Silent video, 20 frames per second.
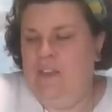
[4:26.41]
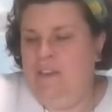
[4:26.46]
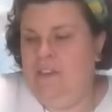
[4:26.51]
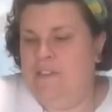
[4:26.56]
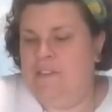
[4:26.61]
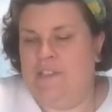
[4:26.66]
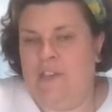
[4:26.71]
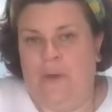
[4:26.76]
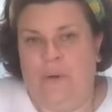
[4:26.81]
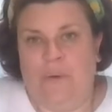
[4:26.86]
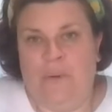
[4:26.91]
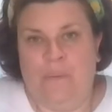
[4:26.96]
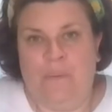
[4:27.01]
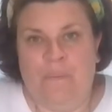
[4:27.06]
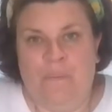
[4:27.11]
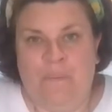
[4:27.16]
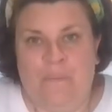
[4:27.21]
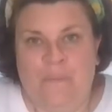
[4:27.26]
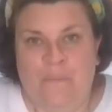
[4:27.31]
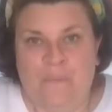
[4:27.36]
So
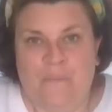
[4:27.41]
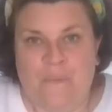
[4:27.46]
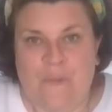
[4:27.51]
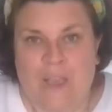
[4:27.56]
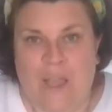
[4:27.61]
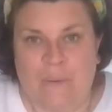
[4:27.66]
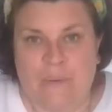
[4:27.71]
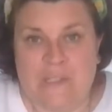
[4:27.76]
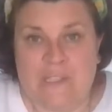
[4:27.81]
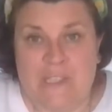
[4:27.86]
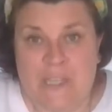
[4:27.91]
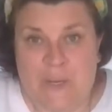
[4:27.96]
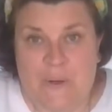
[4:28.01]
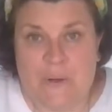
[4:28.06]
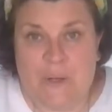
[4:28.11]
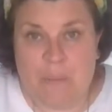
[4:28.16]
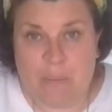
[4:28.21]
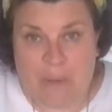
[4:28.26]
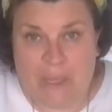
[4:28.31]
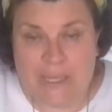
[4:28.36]
I will see you
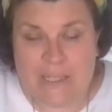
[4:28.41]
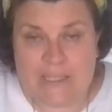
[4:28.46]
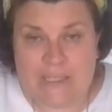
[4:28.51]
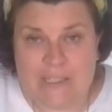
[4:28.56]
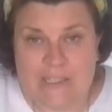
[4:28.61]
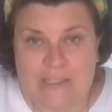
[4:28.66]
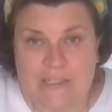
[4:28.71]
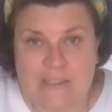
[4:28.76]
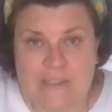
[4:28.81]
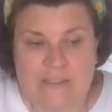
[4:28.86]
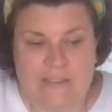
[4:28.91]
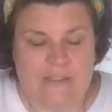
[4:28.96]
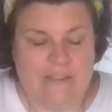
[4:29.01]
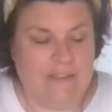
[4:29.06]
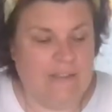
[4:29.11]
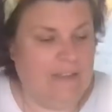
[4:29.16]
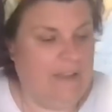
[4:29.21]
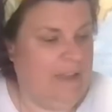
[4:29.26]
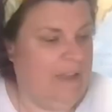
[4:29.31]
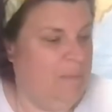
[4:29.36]
in a bit
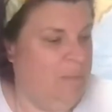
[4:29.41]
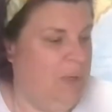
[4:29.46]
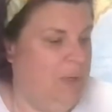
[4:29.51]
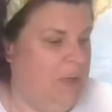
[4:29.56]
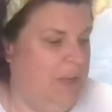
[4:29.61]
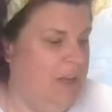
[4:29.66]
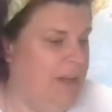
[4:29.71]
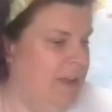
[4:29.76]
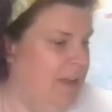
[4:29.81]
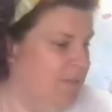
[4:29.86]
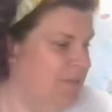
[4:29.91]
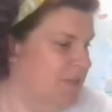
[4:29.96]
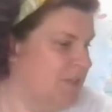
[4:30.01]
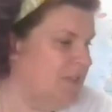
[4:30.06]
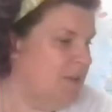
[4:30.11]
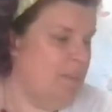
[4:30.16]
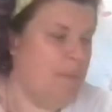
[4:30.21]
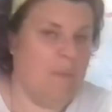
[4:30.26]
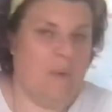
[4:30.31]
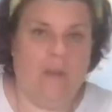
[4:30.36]
and we can have
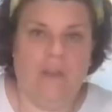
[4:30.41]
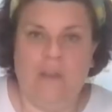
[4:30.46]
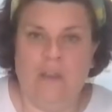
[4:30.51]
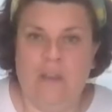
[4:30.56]
some